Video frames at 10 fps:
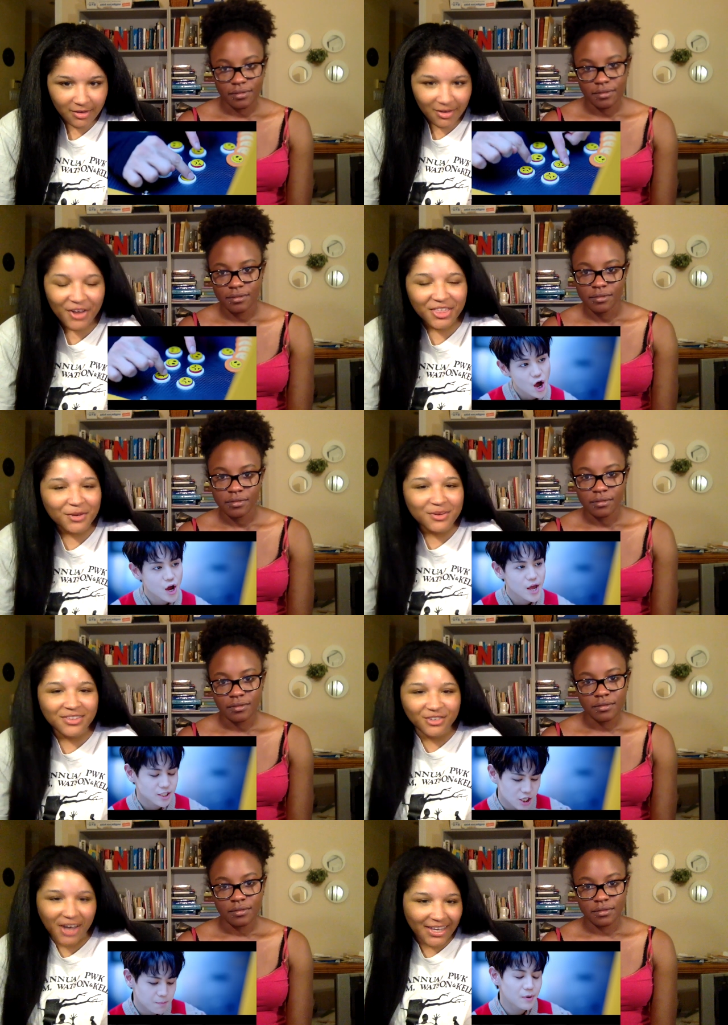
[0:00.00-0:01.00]
Speaker 1: I thought it was
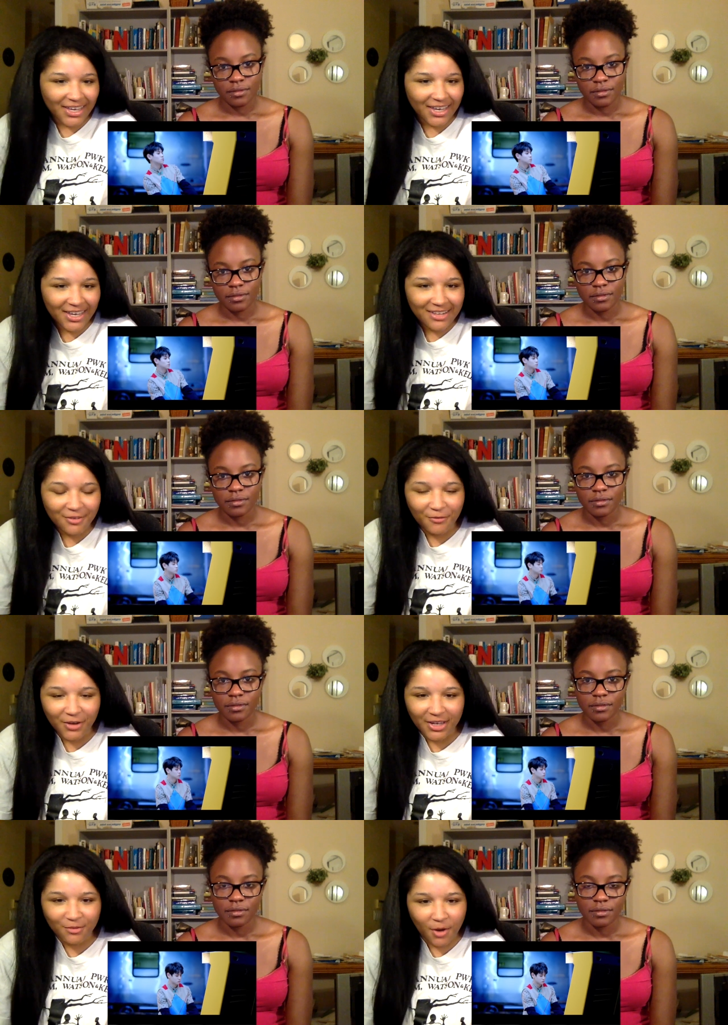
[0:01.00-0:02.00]
a jacket. It's a
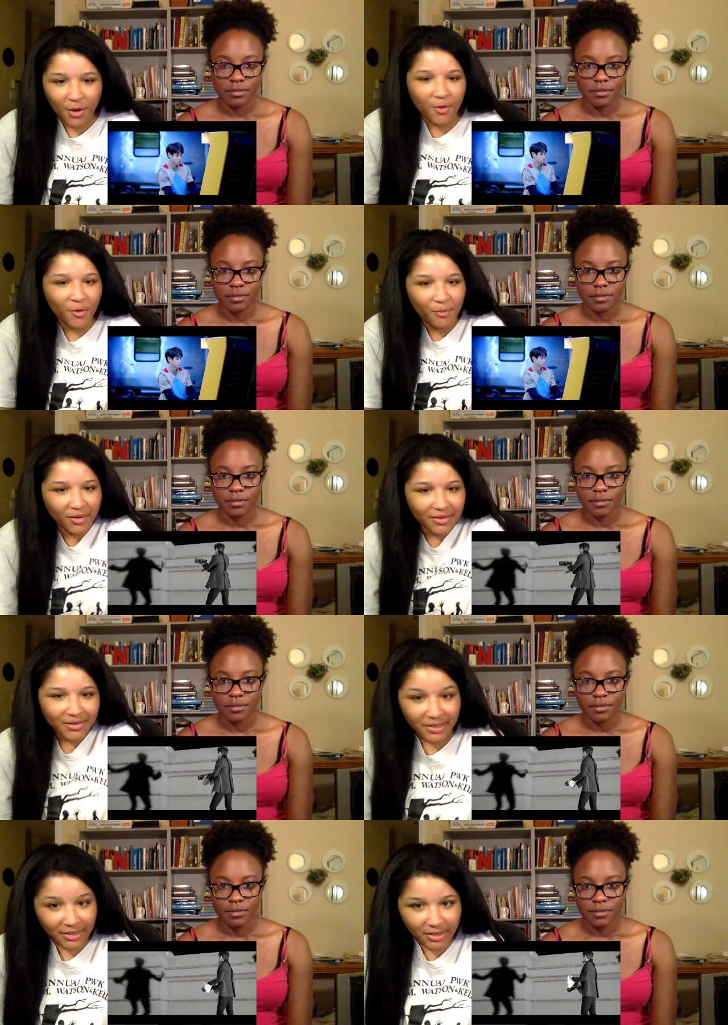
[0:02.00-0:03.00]
freaking robe.
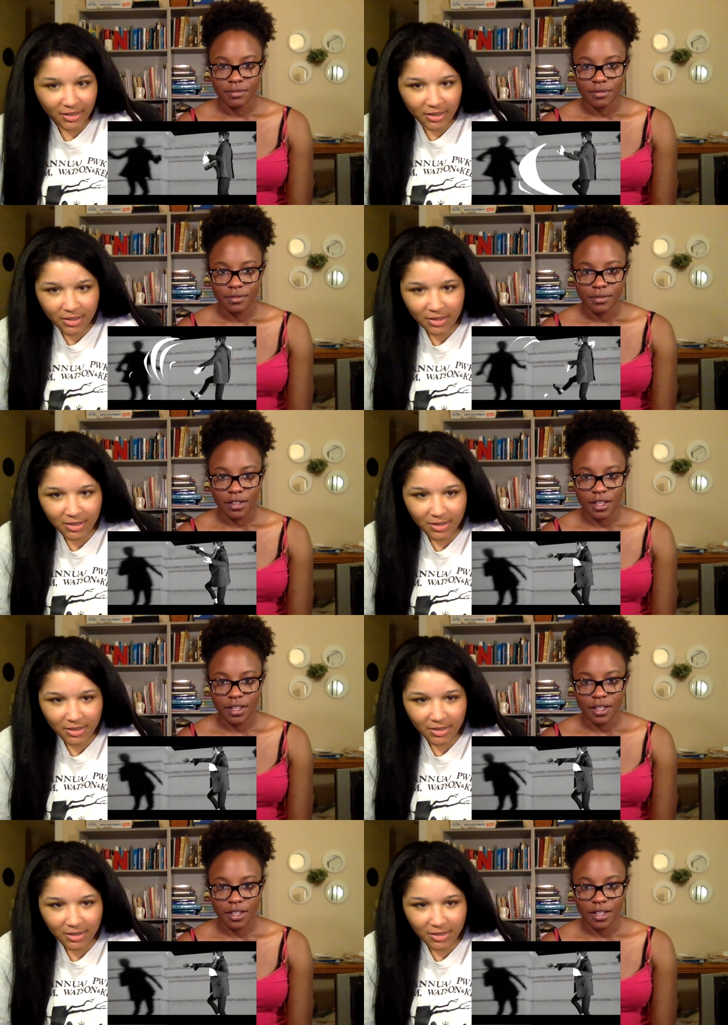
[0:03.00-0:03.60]
It